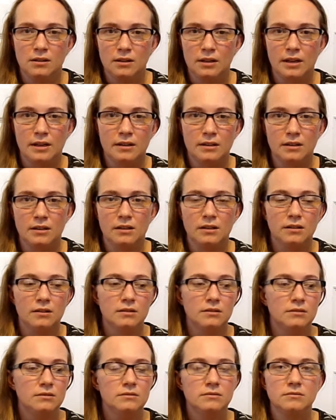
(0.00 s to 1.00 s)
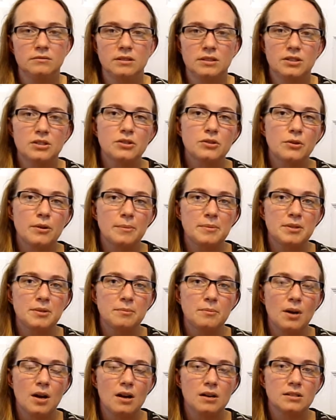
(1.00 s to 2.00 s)
in the
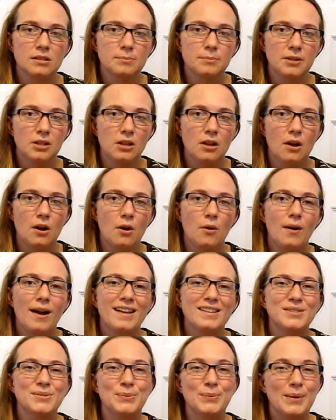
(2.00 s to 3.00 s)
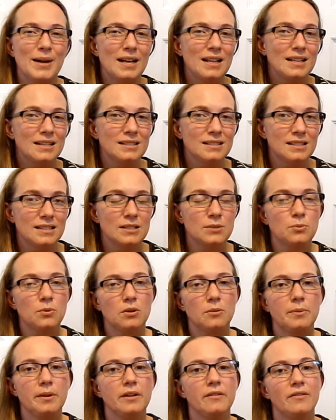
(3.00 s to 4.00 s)
description box below, as well as these
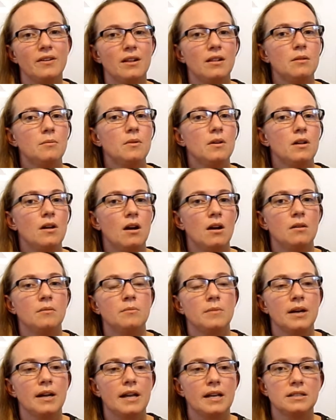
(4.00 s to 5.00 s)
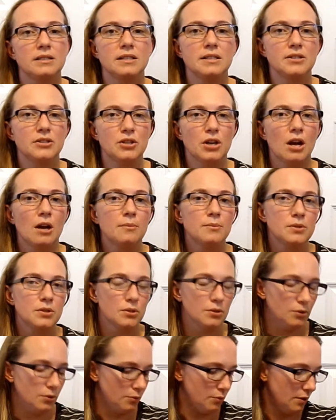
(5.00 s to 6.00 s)
will be available on my Etsy shop
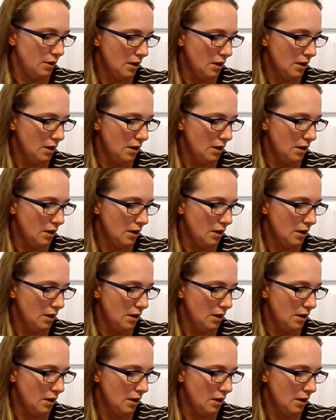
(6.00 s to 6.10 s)
soon.